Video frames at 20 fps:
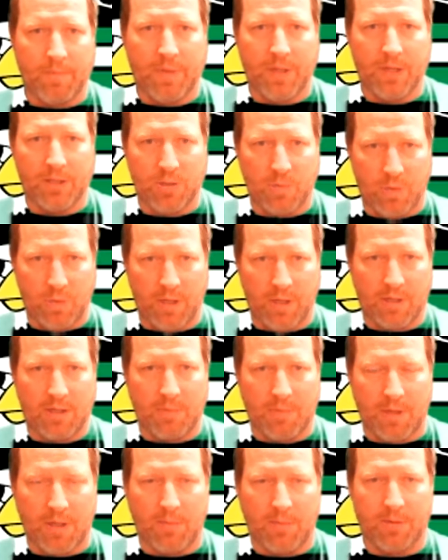this week, to
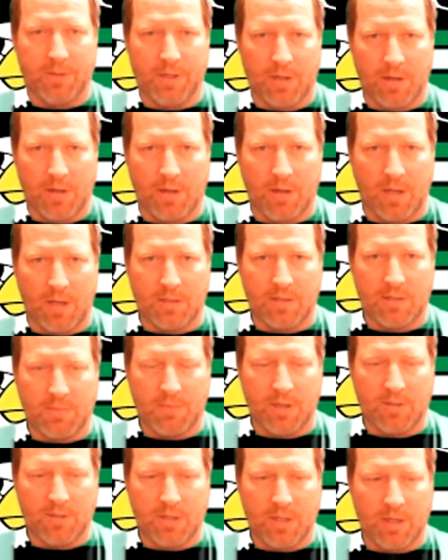be able to get some
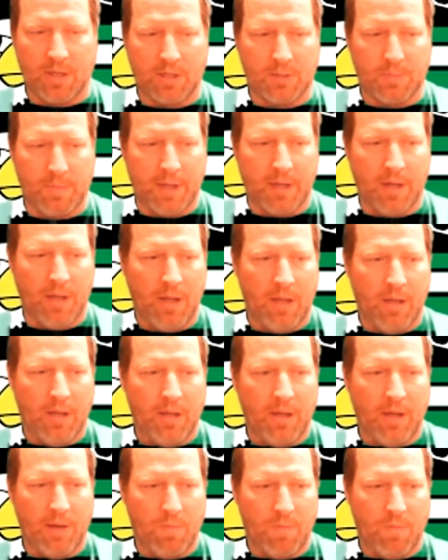of those things. But
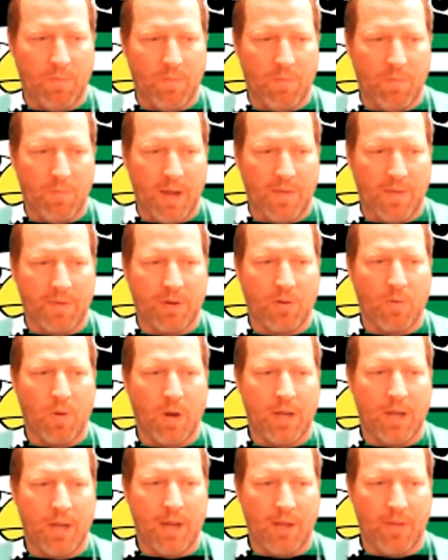we haven't
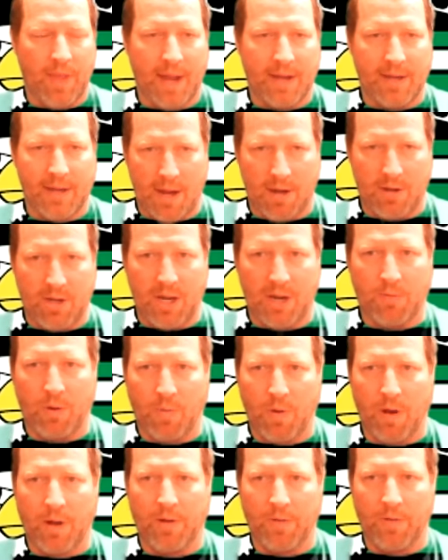quite nailed that down yet. We
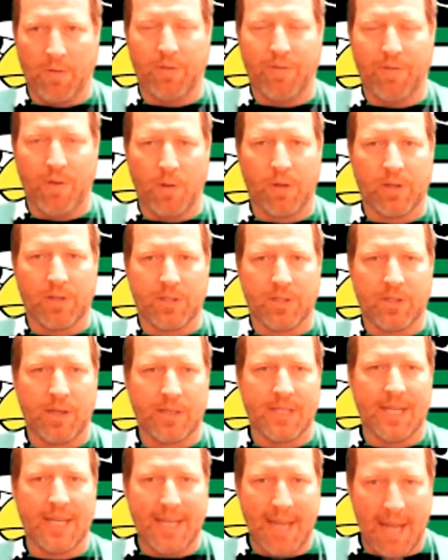want to really focus
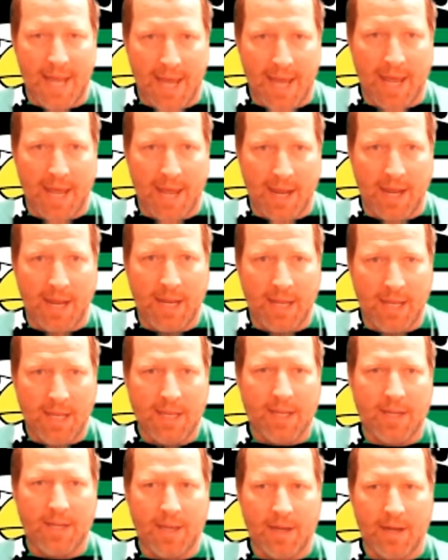on today
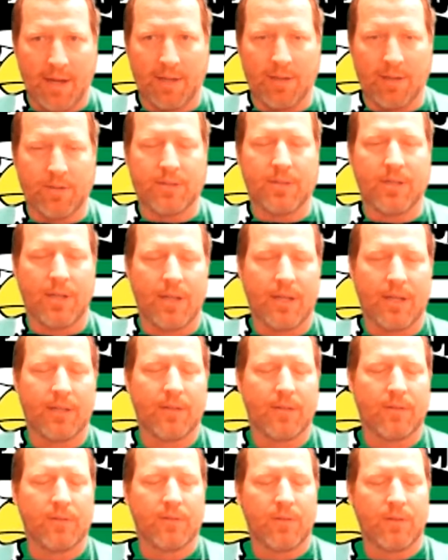getting those
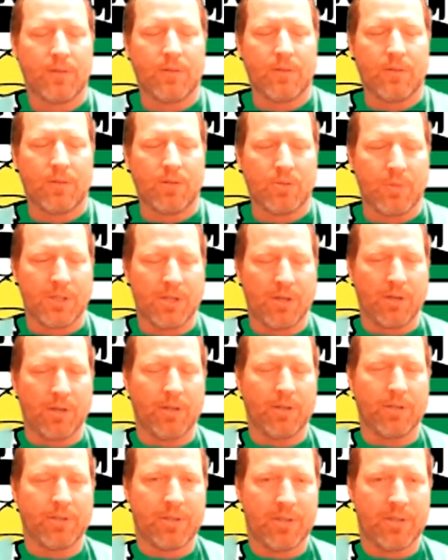
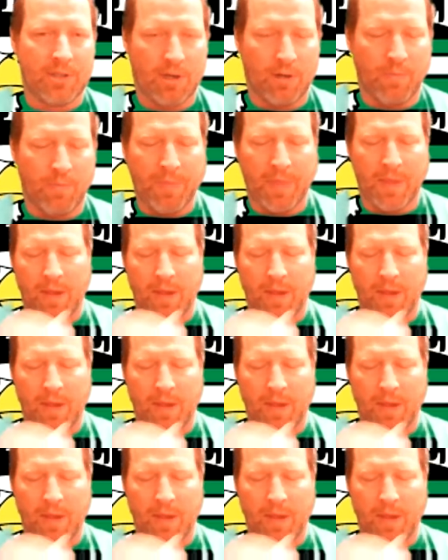materials. So